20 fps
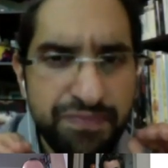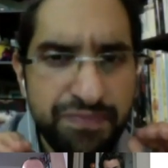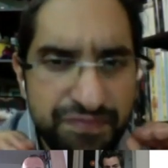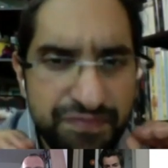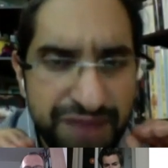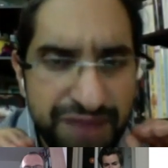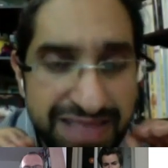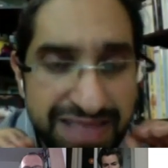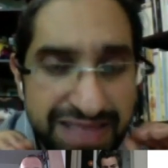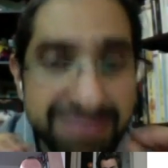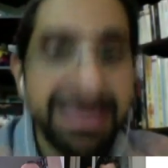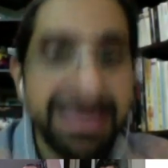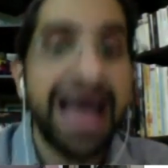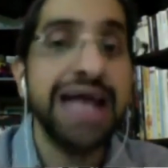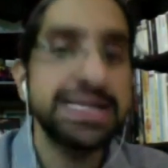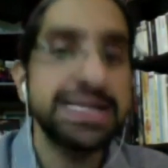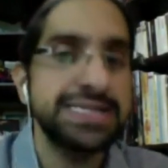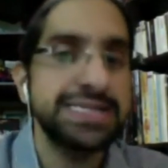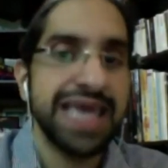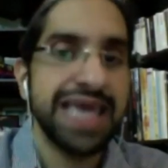
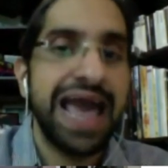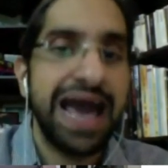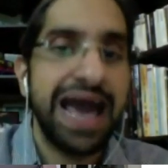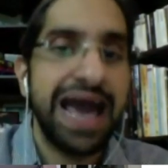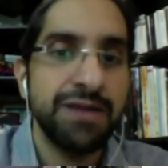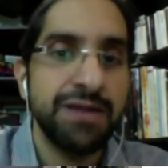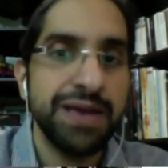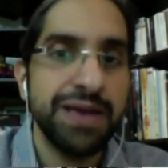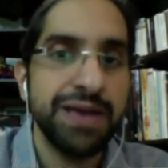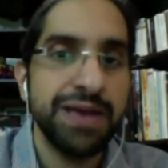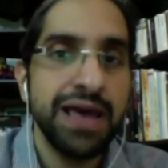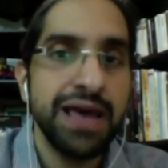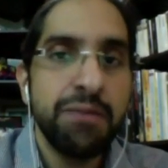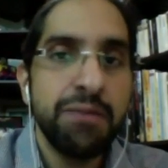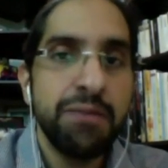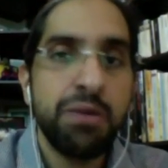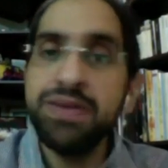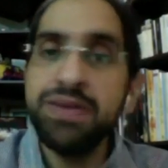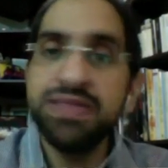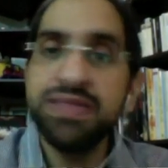fantastic Arabic,
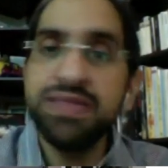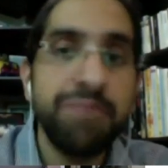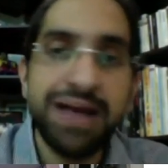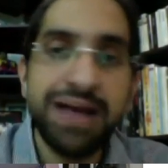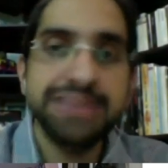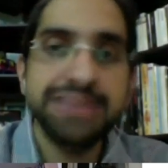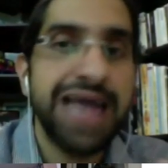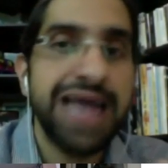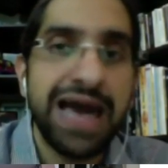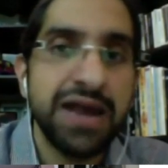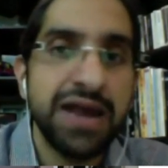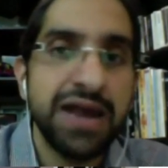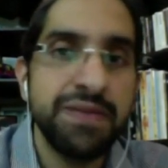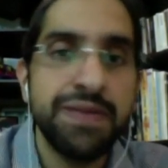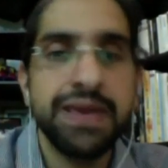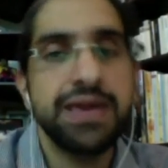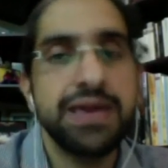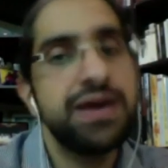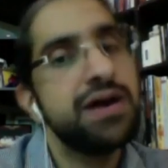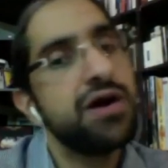probably the best
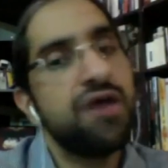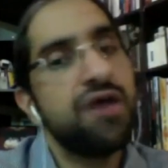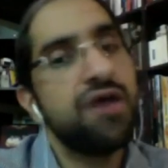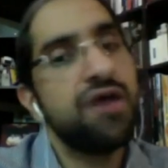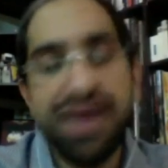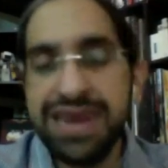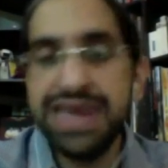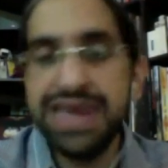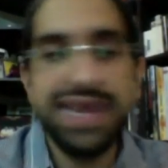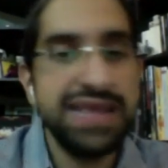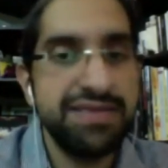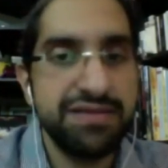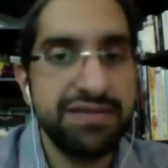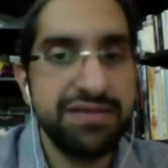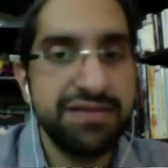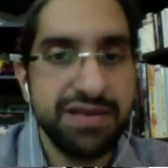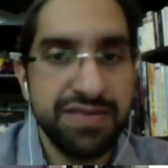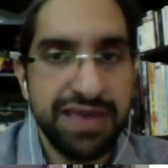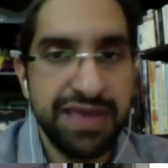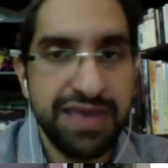Arabic of any
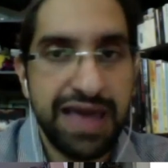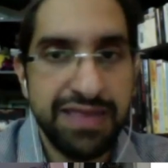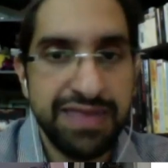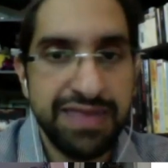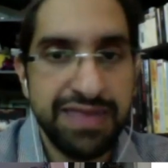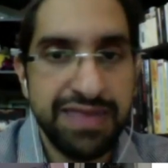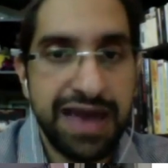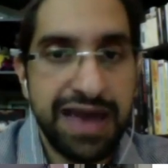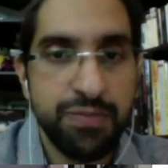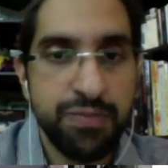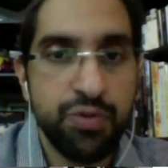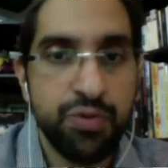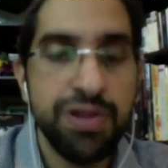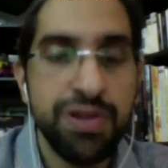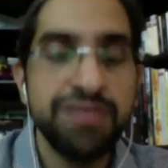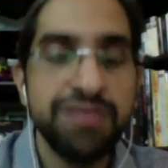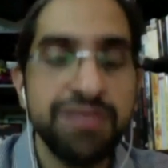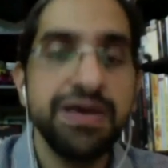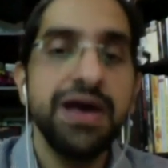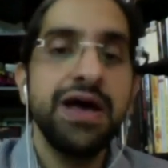leader in the Arab
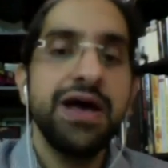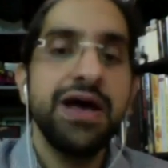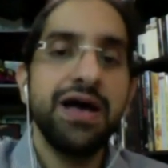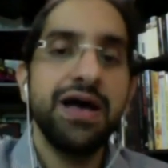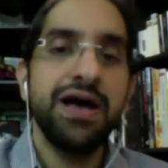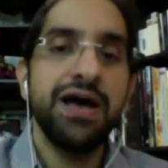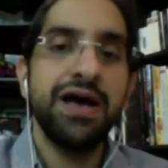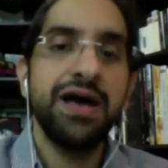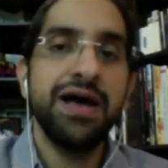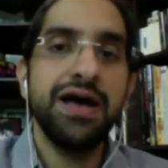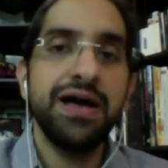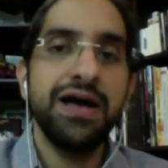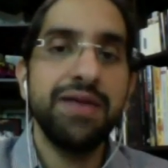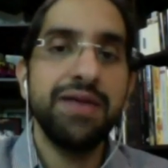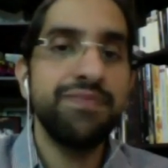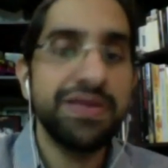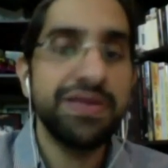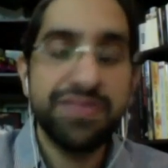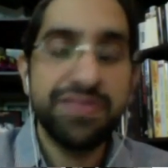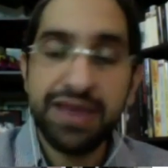world.
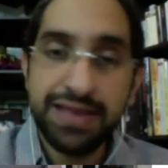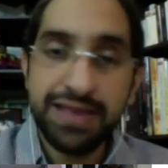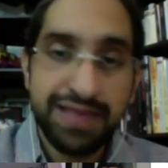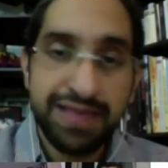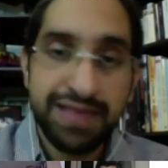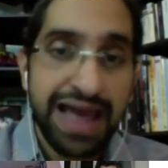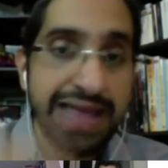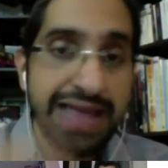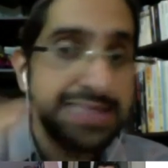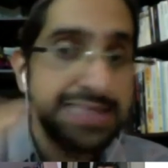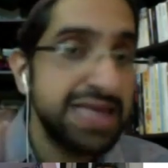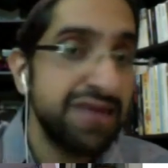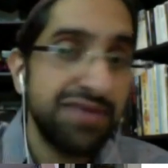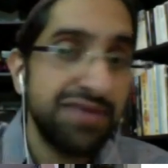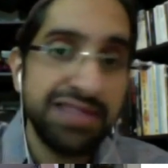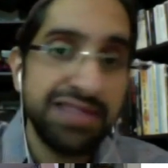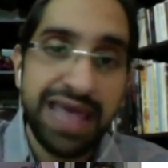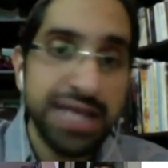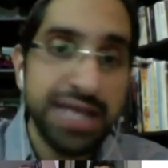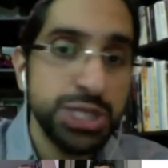The guy's
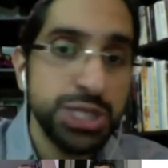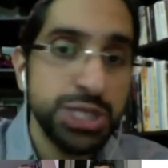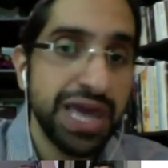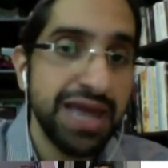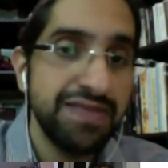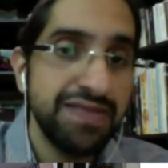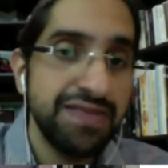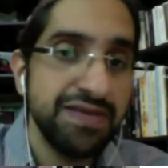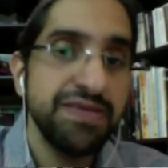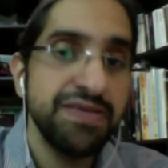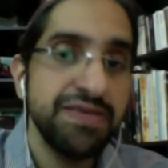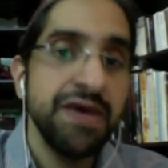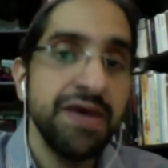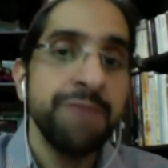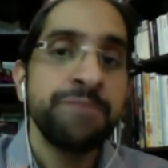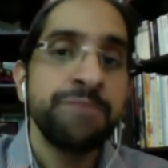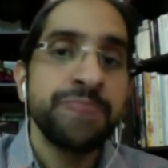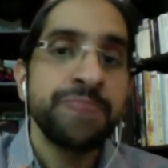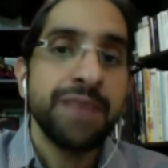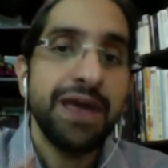definitely educated.
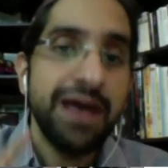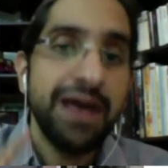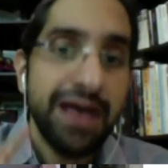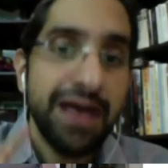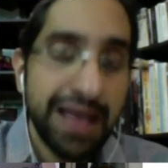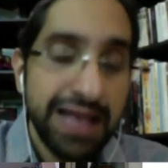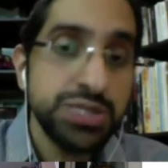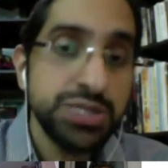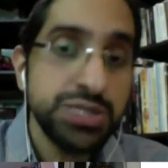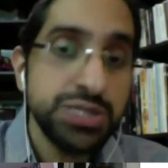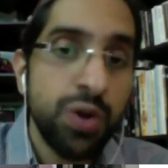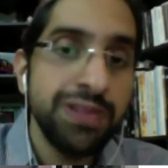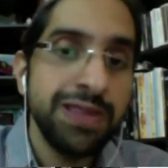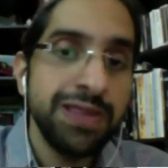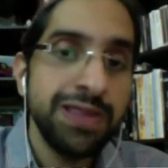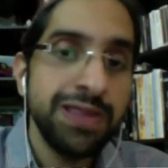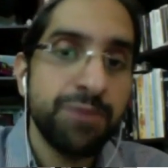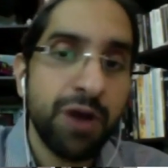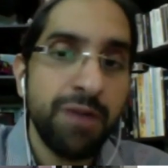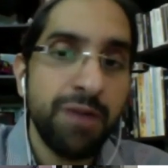His
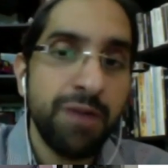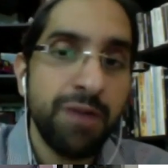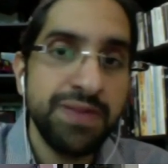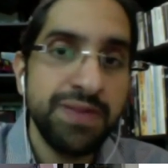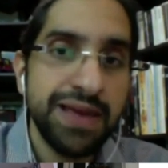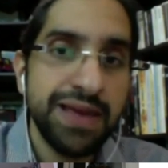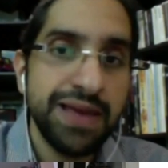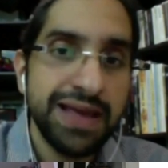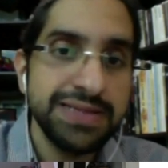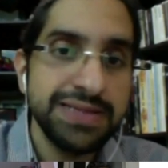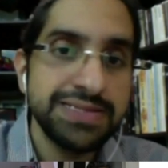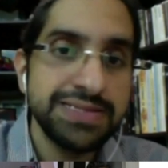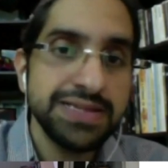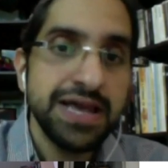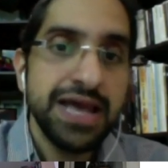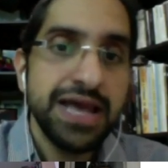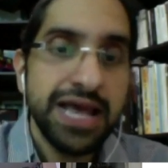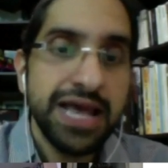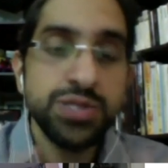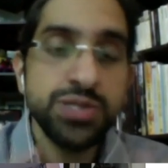only problem is
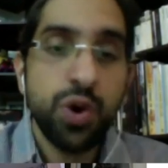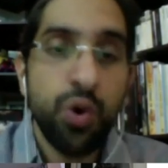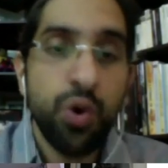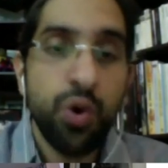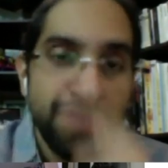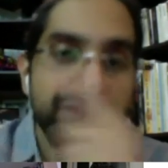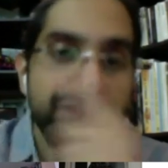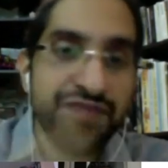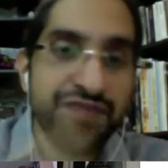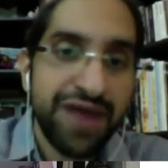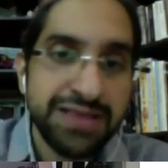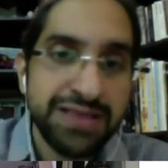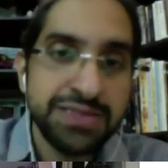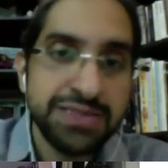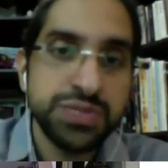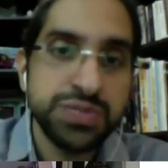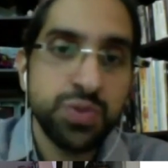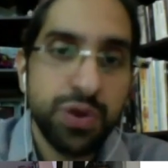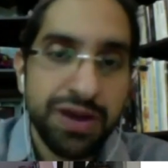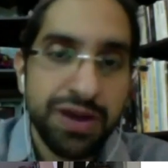his own
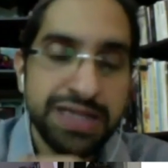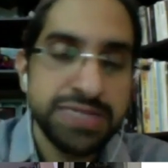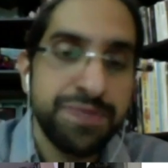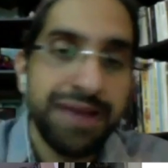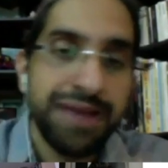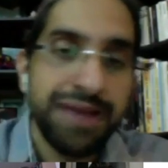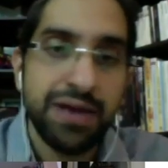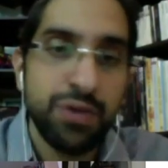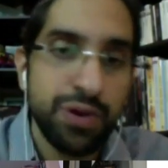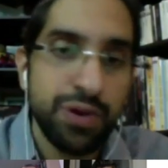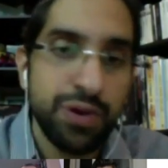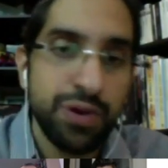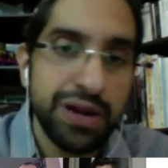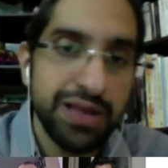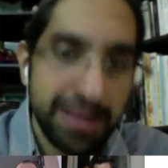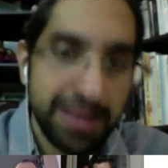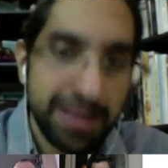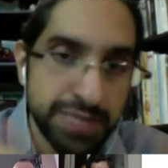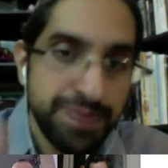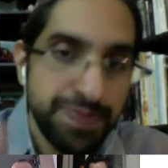friends were his
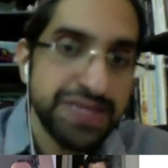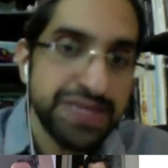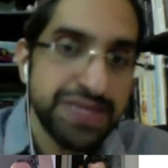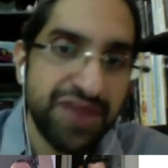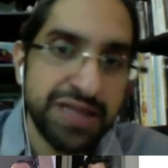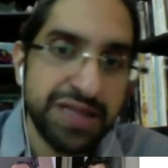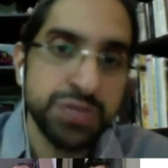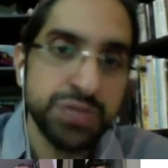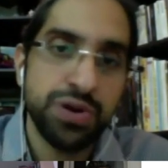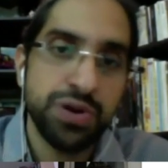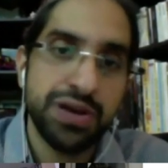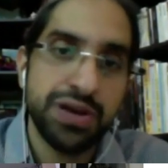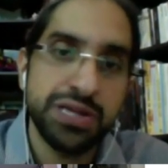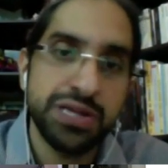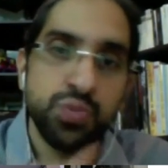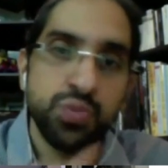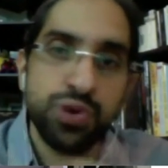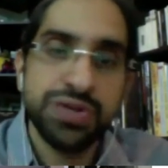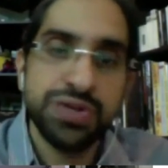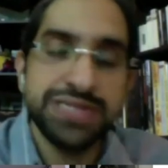best friends were
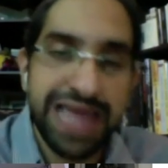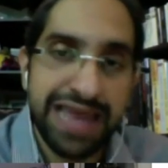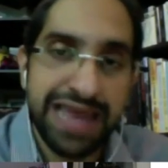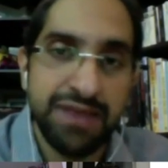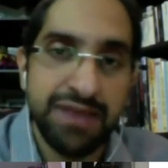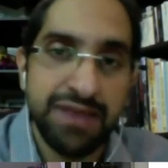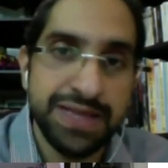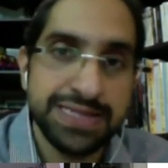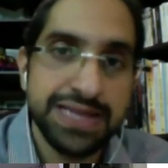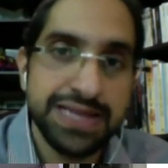his worst enemies.